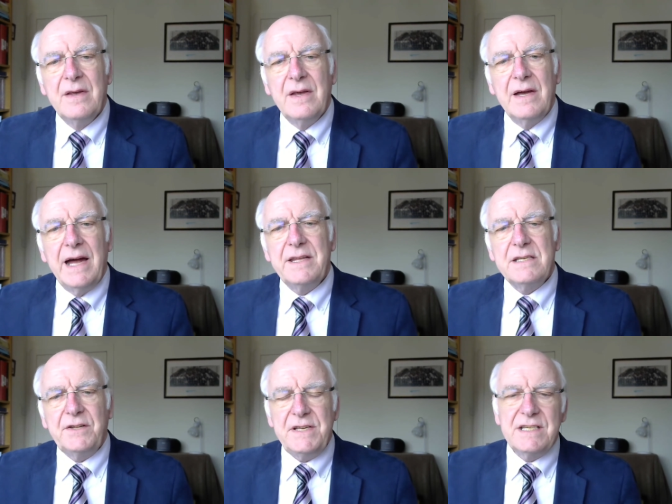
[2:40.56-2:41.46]
And as
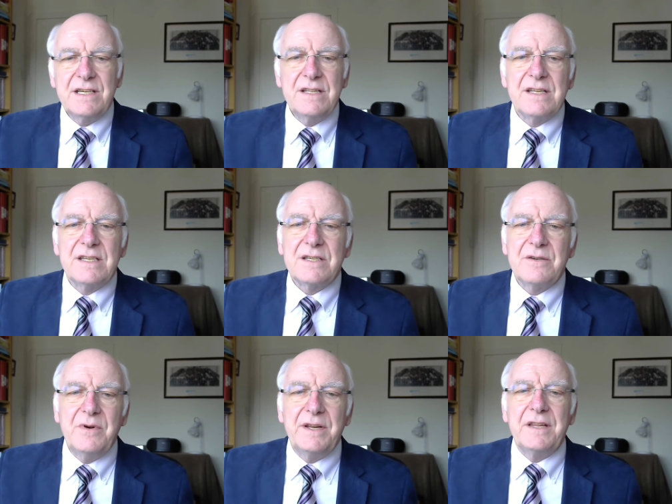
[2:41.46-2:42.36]
Christians,
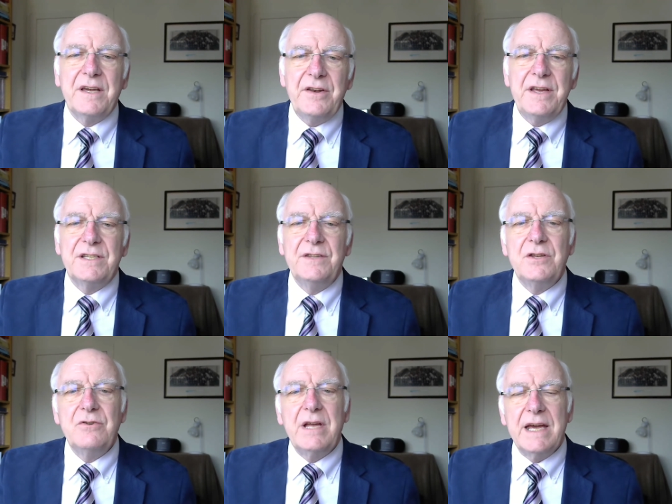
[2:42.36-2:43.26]
we're encouraged in the
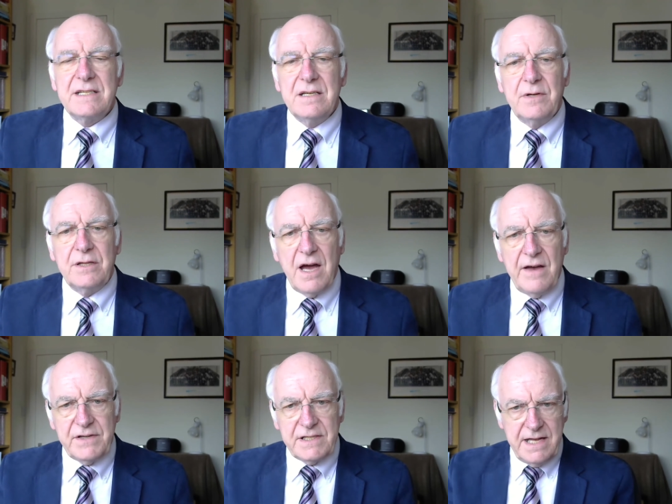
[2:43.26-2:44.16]
New Testament to
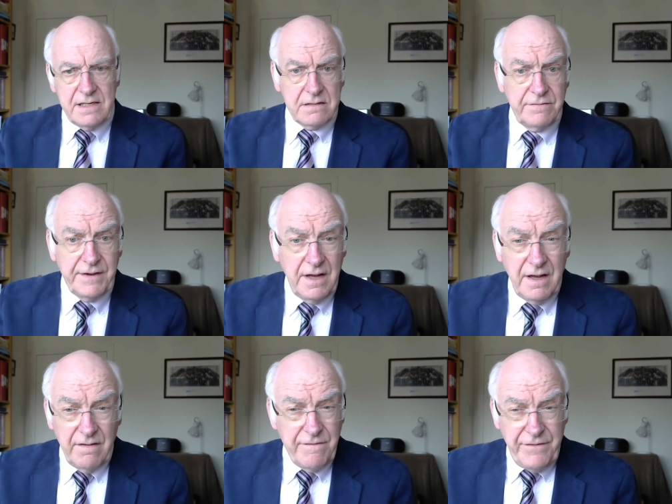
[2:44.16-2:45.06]
have a sense of
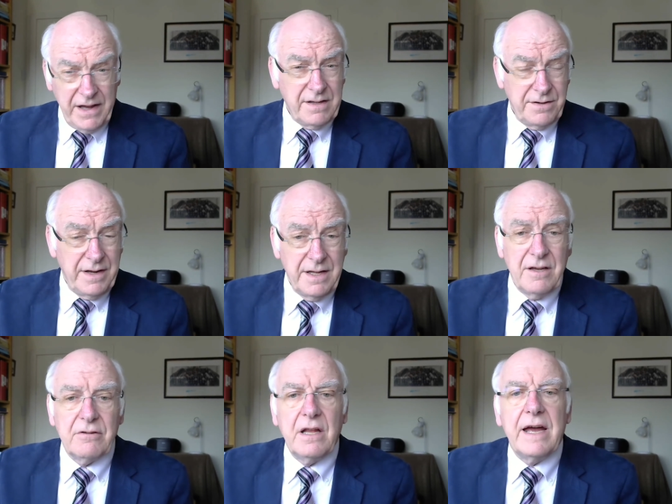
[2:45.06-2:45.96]
victory in
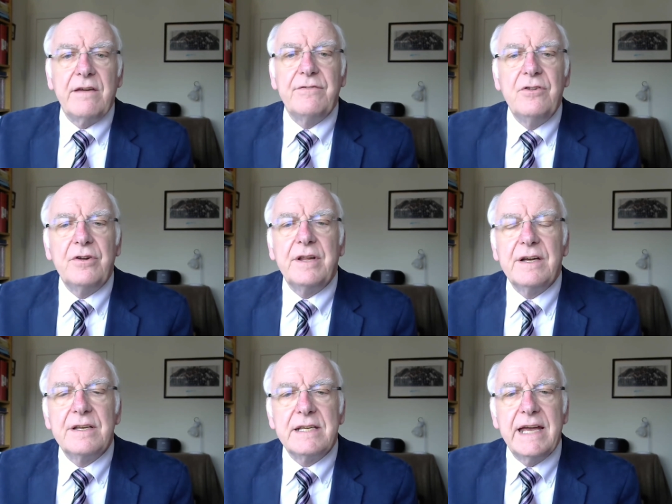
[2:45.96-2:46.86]
our life, not
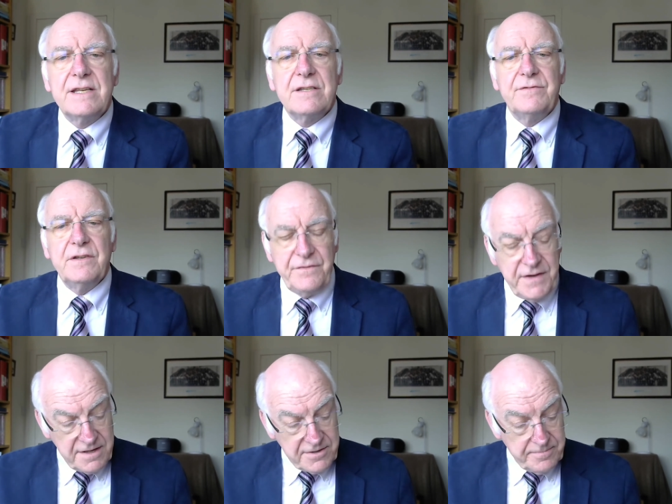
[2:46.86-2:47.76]
a sense of
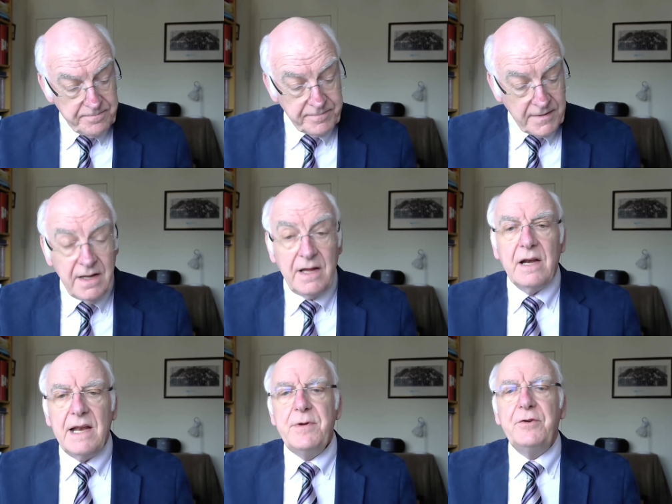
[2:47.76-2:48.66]
defeat.
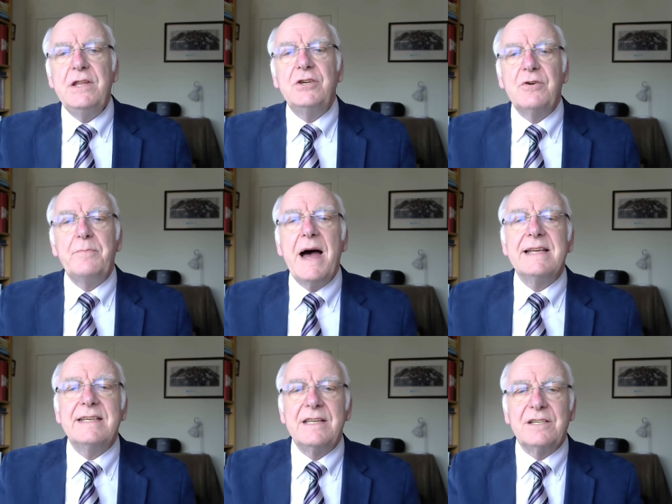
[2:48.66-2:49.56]
Let me read you a
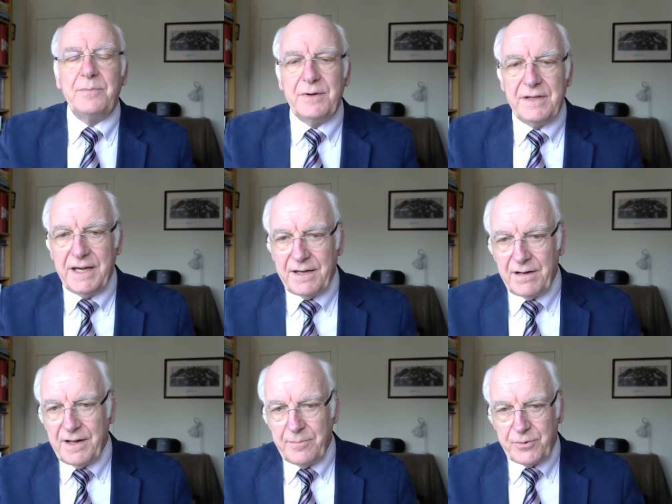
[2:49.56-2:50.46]
passage, a
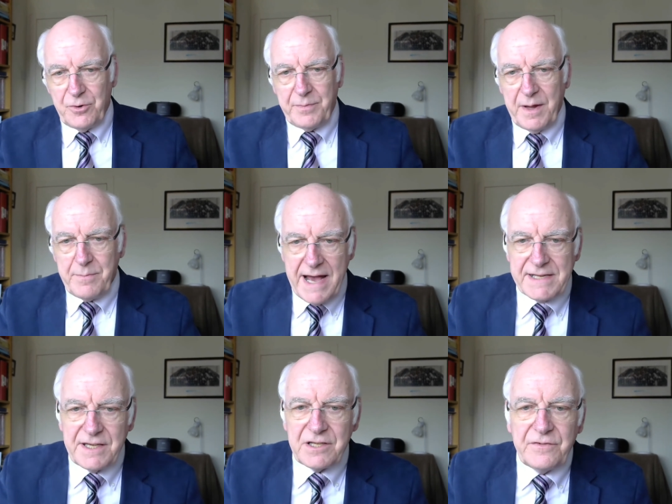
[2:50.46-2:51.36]
particularly appropriate
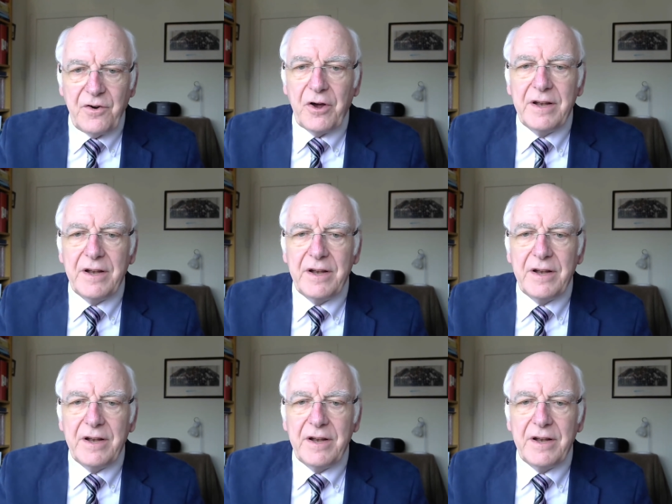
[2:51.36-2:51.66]
passage for